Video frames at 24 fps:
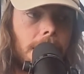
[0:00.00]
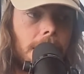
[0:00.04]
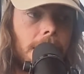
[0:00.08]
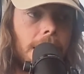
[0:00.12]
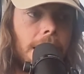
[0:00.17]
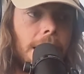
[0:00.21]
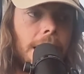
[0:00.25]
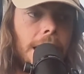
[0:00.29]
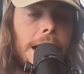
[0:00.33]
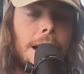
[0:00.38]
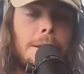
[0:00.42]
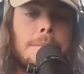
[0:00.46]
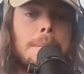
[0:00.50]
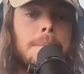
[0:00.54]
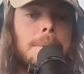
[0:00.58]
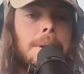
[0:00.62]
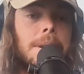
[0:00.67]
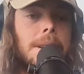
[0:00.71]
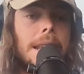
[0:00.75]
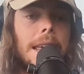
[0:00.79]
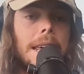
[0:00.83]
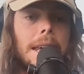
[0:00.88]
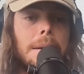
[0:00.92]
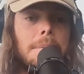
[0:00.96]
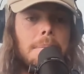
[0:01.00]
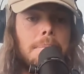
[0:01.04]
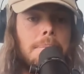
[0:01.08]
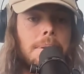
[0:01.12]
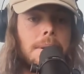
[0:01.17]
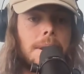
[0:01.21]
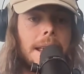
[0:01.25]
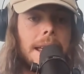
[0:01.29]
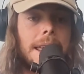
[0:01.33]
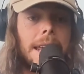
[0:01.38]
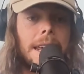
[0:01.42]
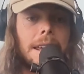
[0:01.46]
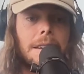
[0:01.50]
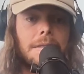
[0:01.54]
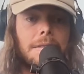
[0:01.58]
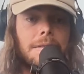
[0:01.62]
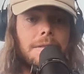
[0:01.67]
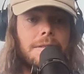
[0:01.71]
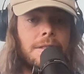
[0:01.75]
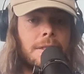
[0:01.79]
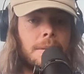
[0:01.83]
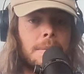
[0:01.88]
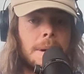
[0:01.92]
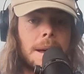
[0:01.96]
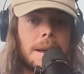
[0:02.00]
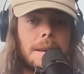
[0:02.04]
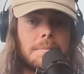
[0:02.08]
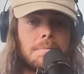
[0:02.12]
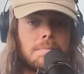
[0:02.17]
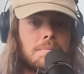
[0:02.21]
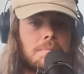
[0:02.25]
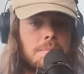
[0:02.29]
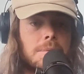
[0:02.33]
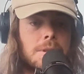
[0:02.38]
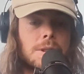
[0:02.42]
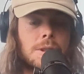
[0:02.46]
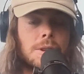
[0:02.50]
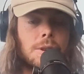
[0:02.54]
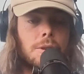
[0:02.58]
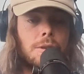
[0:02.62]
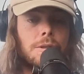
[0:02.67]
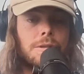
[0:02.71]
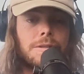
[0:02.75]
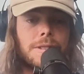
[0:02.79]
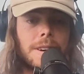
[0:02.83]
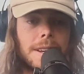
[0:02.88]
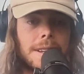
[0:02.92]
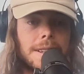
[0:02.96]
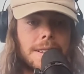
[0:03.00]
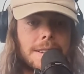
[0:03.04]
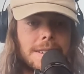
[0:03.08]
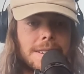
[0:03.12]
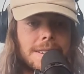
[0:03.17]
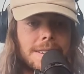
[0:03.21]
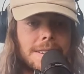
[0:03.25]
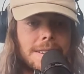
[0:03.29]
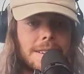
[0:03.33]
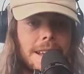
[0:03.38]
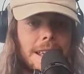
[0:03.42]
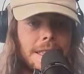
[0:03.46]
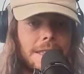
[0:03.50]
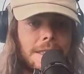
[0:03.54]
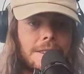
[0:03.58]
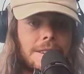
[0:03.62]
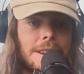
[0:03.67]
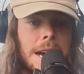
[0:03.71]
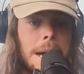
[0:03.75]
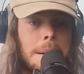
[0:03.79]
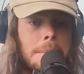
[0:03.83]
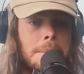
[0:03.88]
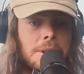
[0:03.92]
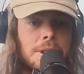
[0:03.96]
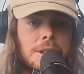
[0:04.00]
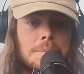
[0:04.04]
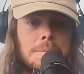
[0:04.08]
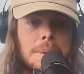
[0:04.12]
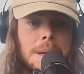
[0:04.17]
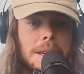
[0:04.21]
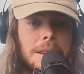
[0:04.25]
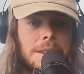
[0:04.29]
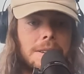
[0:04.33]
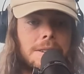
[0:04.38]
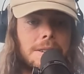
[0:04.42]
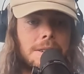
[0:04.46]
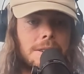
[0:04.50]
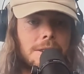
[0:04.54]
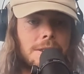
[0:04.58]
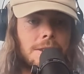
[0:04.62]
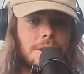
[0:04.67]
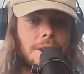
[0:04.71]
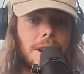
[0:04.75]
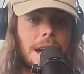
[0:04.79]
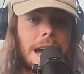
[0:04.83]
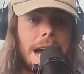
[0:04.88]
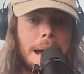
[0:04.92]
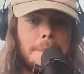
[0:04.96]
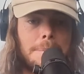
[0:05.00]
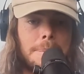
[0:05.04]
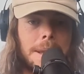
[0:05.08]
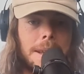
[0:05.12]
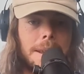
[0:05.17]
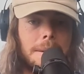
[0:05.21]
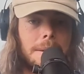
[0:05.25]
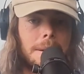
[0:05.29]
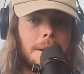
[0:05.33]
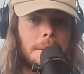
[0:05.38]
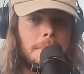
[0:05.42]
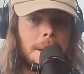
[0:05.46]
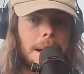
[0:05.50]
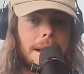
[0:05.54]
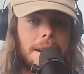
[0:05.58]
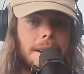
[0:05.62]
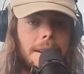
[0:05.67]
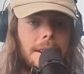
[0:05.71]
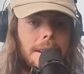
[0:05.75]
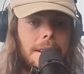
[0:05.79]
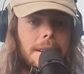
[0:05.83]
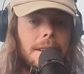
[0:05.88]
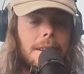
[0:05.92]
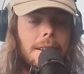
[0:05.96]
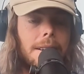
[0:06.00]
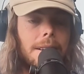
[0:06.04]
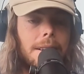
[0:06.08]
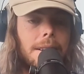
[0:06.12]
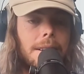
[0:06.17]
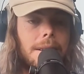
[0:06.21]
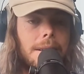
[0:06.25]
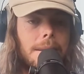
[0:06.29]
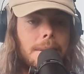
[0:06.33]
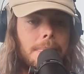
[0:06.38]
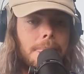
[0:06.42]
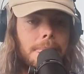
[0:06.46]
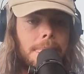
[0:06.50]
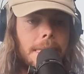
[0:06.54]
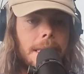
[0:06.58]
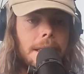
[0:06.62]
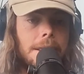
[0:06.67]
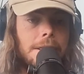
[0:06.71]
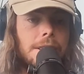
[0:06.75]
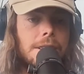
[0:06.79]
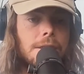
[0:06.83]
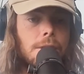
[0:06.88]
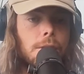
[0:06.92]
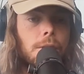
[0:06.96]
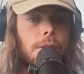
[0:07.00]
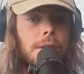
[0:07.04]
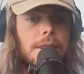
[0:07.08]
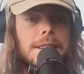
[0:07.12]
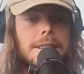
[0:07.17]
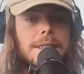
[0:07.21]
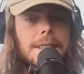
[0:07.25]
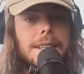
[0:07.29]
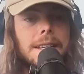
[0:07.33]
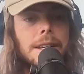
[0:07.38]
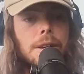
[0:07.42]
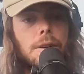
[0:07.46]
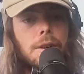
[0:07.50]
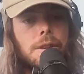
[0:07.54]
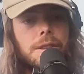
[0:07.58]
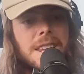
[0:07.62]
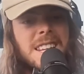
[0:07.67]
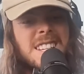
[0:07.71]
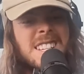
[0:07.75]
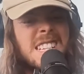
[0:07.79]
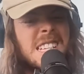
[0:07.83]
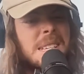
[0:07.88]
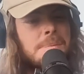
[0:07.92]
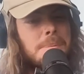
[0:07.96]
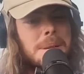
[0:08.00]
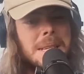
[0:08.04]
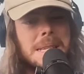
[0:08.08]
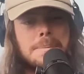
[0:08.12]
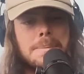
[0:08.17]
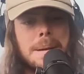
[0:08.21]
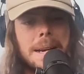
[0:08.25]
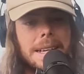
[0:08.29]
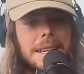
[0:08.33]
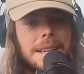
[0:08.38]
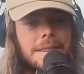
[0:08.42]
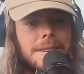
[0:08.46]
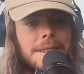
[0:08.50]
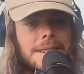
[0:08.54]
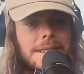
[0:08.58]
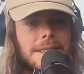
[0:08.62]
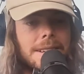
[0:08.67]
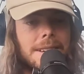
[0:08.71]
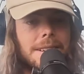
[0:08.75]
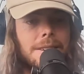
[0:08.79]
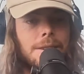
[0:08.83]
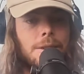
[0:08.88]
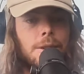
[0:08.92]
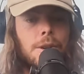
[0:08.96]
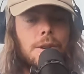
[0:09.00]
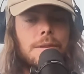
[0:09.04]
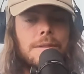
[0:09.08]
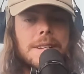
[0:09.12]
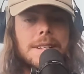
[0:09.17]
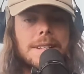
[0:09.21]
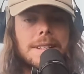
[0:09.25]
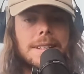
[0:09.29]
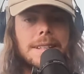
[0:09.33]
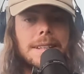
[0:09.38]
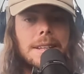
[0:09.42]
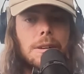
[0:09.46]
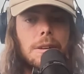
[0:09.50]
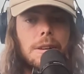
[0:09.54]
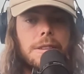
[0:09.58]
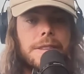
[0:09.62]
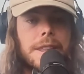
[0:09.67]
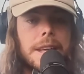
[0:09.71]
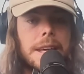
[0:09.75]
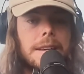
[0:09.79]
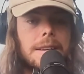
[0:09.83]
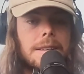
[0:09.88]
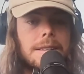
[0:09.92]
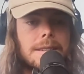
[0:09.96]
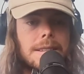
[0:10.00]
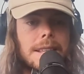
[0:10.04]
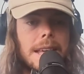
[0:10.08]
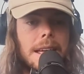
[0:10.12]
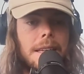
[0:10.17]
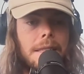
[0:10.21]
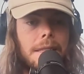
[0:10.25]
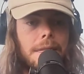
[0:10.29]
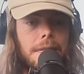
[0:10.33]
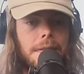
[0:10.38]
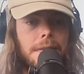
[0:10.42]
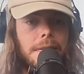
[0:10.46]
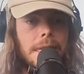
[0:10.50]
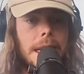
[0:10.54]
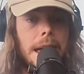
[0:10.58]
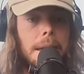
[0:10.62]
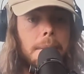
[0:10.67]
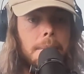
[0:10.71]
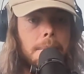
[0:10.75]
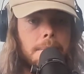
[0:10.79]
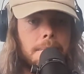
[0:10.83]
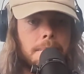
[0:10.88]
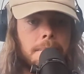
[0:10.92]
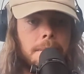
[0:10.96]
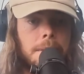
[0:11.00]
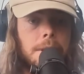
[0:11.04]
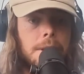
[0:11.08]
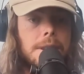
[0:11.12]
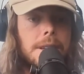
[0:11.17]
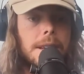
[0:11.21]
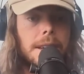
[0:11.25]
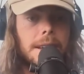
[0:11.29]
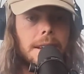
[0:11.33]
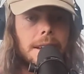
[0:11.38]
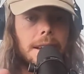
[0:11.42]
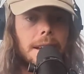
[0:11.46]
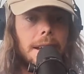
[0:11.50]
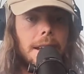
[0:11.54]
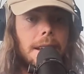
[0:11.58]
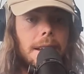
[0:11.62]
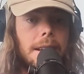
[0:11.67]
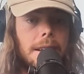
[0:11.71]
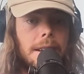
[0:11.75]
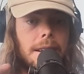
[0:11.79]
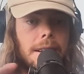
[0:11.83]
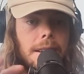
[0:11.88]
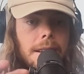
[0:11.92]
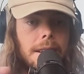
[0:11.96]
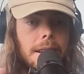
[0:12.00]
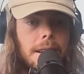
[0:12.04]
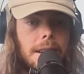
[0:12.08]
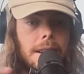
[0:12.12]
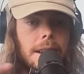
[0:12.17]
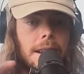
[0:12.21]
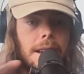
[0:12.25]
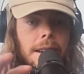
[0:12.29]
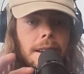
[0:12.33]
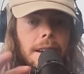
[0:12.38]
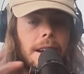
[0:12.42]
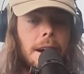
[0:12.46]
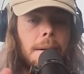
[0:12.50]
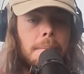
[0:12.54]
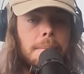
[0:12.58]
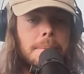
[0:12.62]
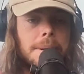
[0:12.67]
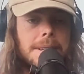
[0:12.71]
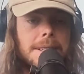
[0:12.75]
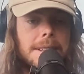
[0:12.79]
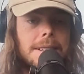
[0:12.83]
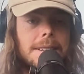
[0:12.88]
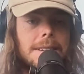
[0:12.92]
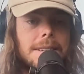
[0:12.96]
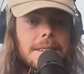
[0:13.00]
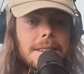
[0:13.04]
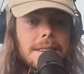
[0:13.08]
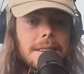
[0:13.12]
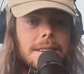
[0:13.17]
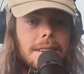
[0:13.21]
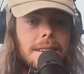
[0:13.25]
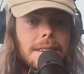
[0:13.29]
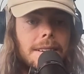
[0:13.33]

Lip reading: And I remember like playing it for my school friends at the time and just being so happy about it. And just all these little, it's just perspective, isn't it? All of these little things that music encompasses